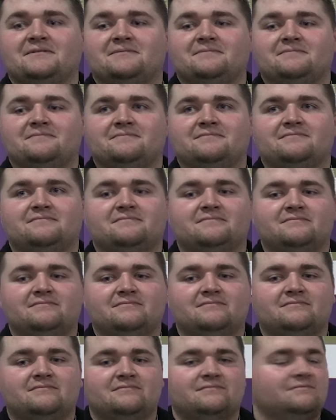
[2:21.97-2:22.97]

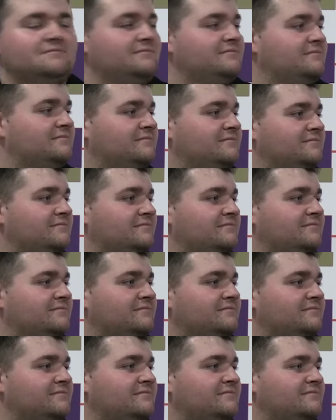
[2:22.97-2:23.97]

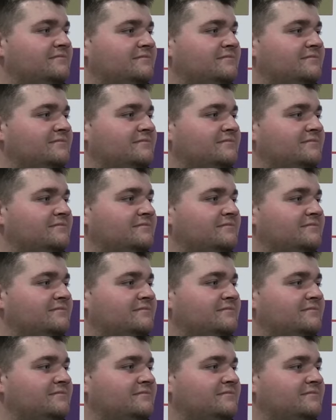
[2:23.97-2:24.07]
[no speech]